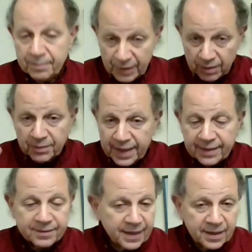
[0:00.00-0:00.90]

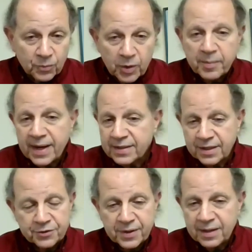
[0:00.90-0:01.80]
Again, they can wear masks
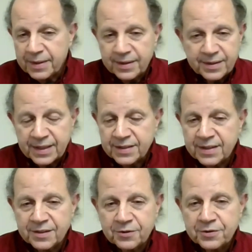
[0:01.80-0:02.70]
and try to be
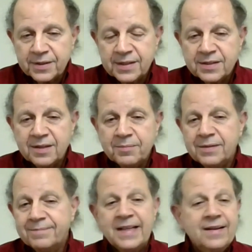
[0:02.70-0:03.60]
distant, socially distant, but